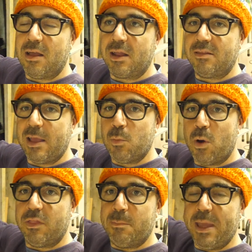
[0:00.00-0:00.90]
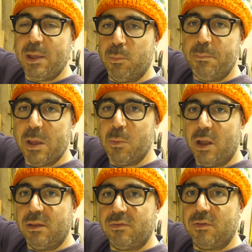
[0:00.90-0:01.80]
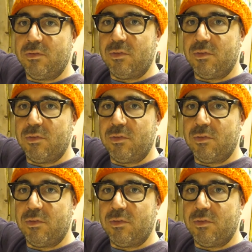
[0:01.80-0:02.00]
I'm going to take one of the big ones, the